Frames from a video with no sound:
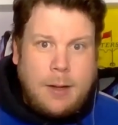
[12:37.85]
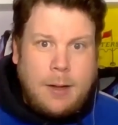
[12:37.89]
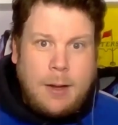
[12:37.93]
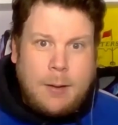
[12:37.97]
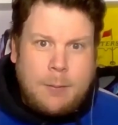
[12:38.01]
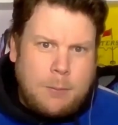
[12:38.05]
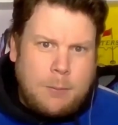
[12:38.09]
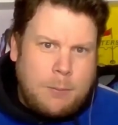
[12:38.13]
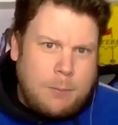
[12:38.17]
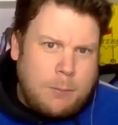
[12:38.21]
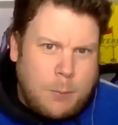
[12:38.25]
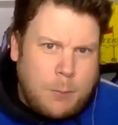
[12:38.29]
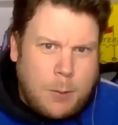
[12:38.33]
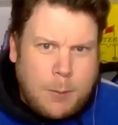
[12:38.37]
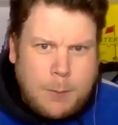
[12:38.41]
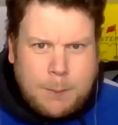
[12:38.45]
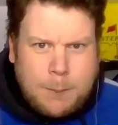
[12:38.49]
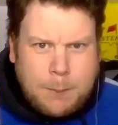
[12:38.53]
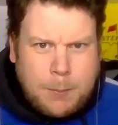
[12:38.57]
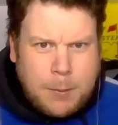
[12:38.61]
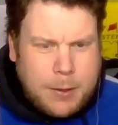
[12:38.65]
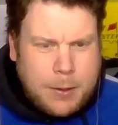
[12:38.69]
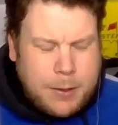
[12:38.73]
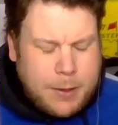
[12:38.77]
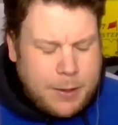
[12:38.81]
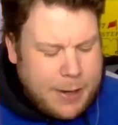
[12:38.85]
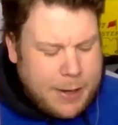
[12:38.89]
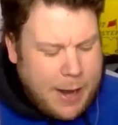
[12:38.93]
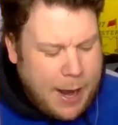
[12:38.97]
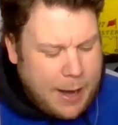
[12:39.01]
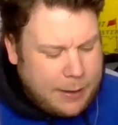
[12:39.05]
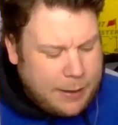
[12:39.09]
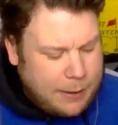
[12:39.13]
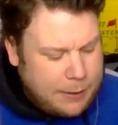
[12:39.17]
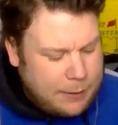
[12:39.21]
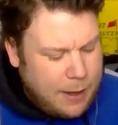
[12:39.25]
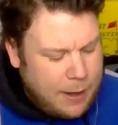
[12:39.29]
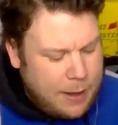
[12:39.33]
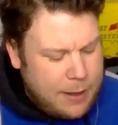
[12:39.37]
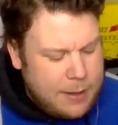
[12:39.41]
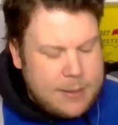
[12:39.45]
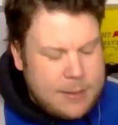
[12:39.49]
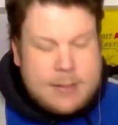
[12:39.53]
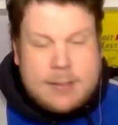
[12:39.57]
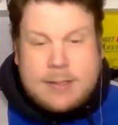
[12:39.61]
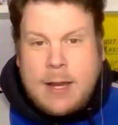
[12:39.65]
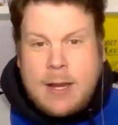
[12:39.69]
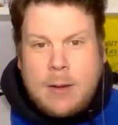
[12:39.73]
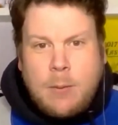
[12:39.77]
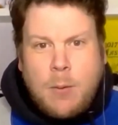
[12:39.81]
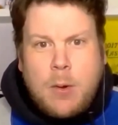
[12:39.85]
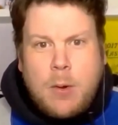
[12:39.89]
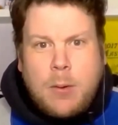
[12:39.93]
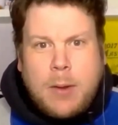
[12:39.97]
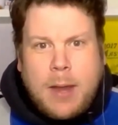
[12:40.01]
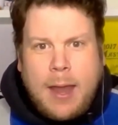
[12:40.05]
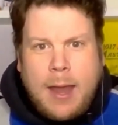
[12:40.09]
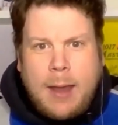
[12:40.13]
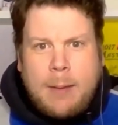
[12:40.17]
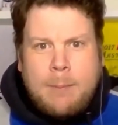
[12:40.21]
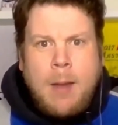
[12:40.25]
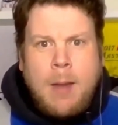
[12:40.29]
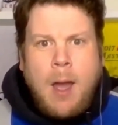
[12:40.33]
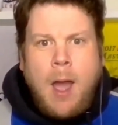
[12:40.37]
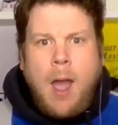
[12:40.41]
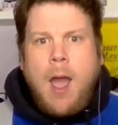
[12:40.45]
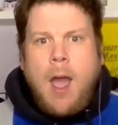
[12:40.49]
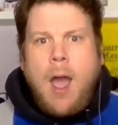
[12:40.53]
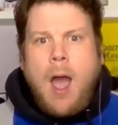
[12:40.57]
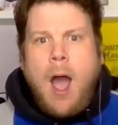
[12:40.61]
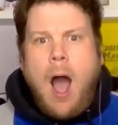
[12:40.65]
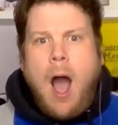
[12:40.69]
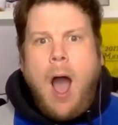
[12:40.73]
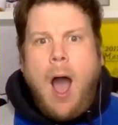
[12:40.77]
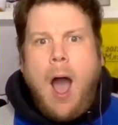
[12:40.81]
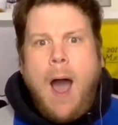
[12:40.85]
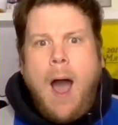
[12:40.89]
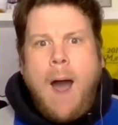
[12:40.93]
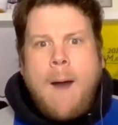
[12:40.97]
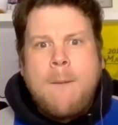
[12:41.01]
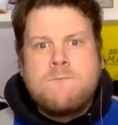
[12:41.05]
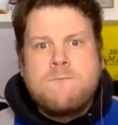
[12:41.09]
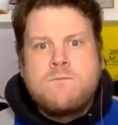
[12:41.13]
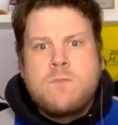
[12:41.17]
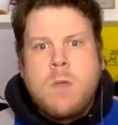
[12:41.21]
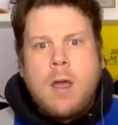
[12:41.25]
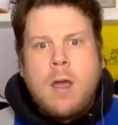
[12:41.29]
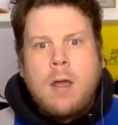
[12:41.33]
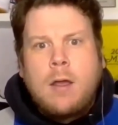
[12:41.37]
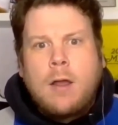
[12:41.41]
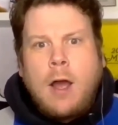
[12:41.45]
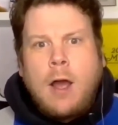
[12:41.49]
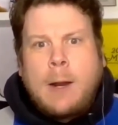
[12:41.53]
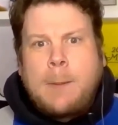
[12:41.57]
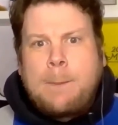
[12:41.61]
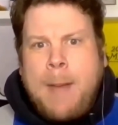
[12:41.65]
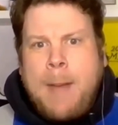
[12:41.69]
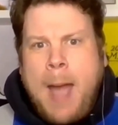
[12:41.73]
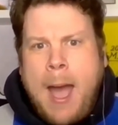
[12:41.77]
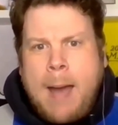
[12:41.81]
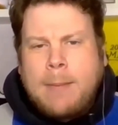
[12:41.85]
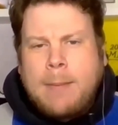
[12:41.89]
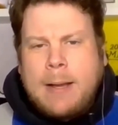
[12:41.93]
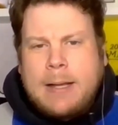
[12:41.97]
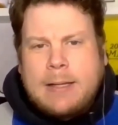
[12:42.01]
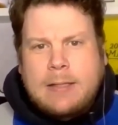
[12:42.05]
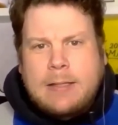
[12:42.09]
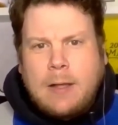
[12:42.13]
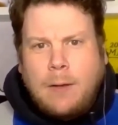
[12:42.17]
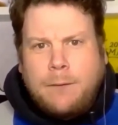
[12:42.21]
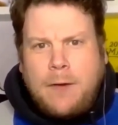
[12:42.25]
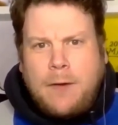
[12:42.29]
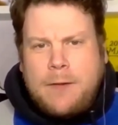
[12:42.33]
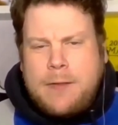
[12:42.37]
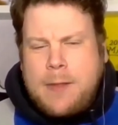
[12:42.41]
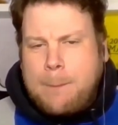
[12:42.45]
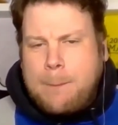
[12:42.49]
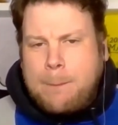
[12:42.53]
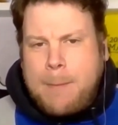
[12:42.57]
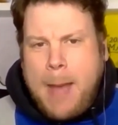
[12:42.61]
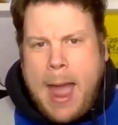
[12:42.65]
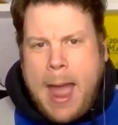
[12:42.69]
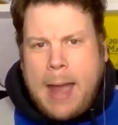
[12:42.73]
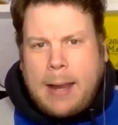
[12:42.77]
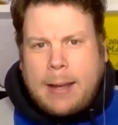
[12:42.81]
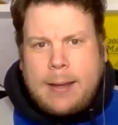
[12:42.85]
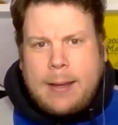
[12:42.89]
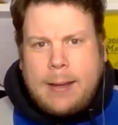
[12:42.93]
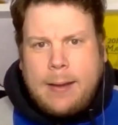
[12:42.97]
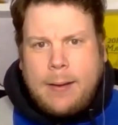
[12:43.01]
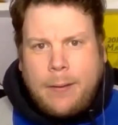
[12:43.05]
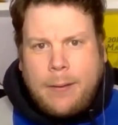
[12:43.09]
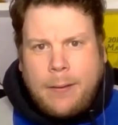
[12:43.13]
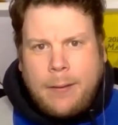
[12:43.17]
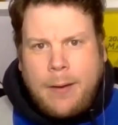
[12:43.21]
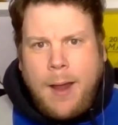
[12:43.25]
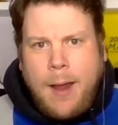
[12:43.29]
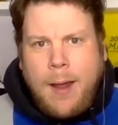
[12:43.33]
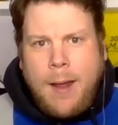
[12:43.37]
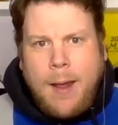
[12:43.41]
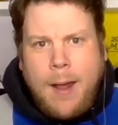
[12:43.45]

And we were pretty good at it. Siwoo Kim, um, got to pat myself on the back here.